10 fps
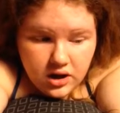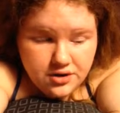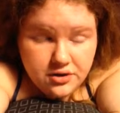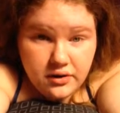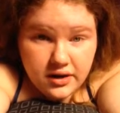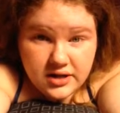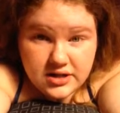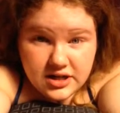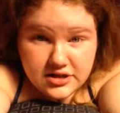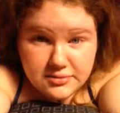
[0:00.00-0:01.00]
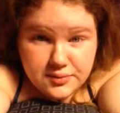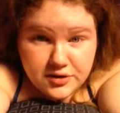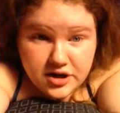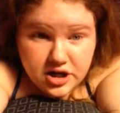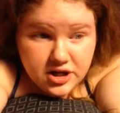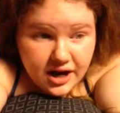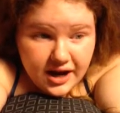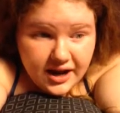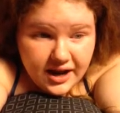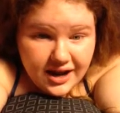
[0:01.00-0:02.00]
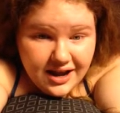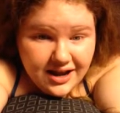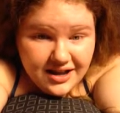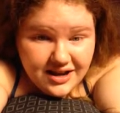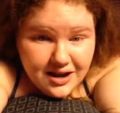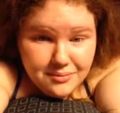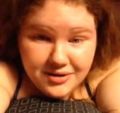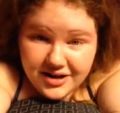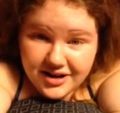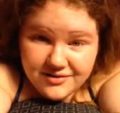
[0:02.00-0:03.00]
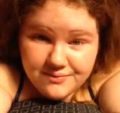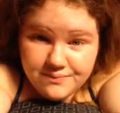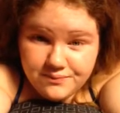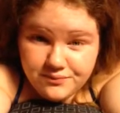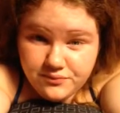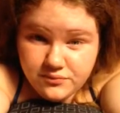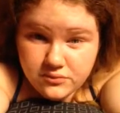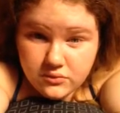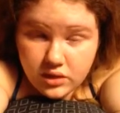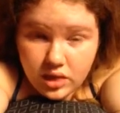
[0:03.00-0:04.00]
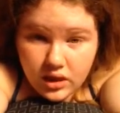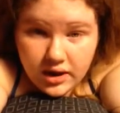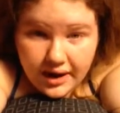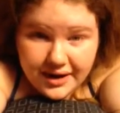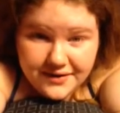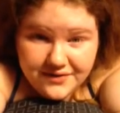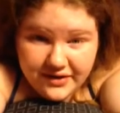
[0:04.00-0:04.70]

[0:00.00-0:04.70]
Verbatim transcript: other than that, today's been pretty good. I had a meeting at